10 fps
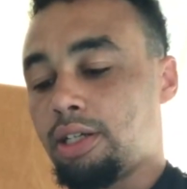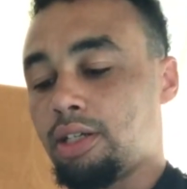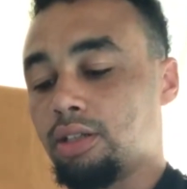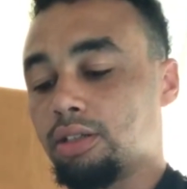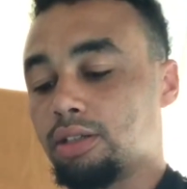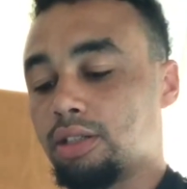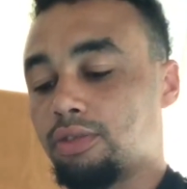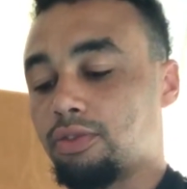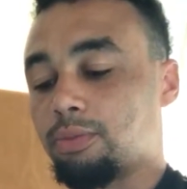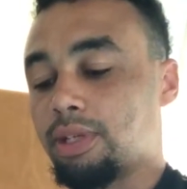eat a little
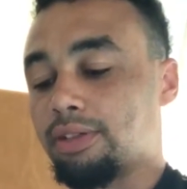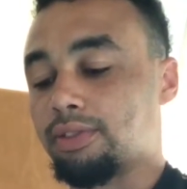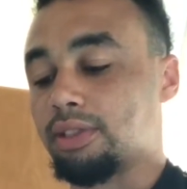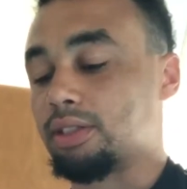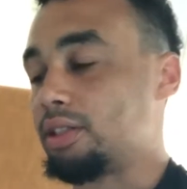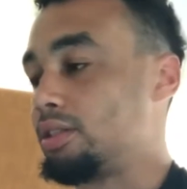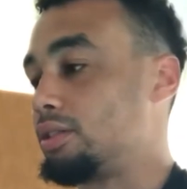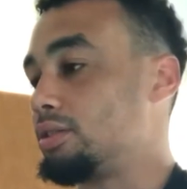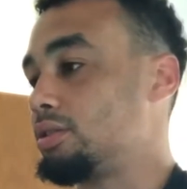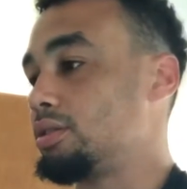something for breakfast and
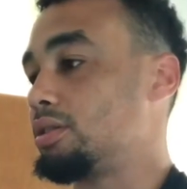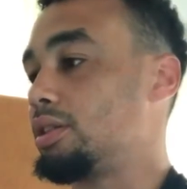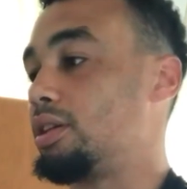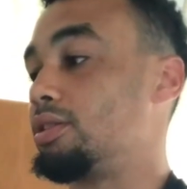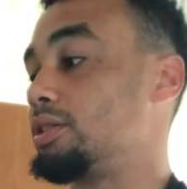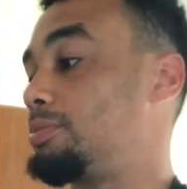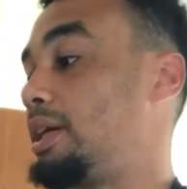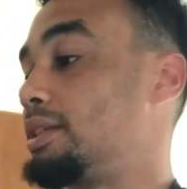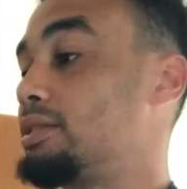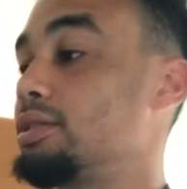then get on this
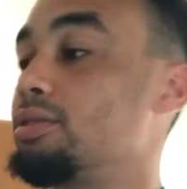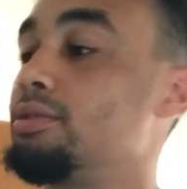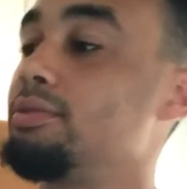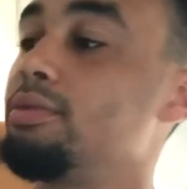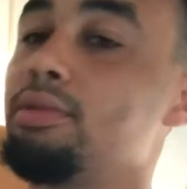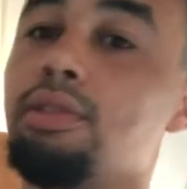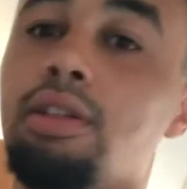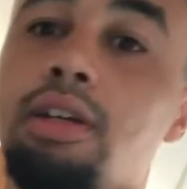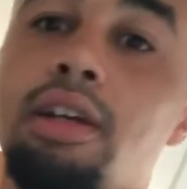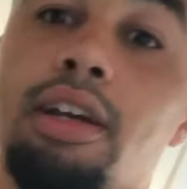bicycle,
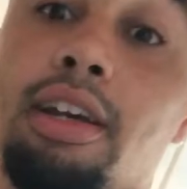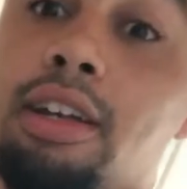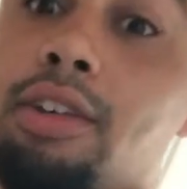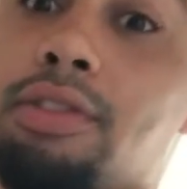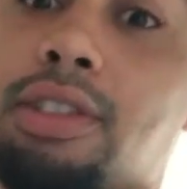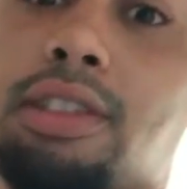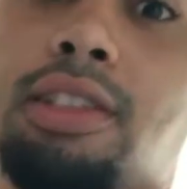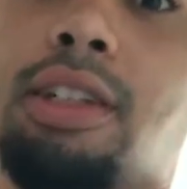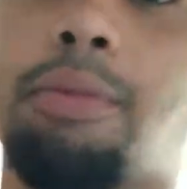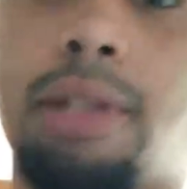heading over to the
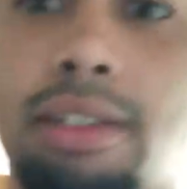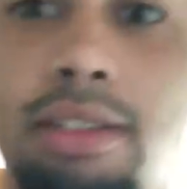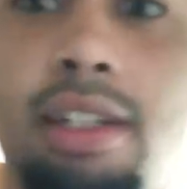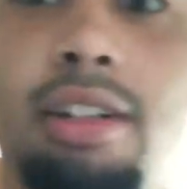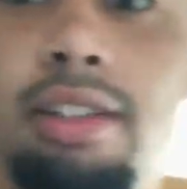gym, and I'll see y'all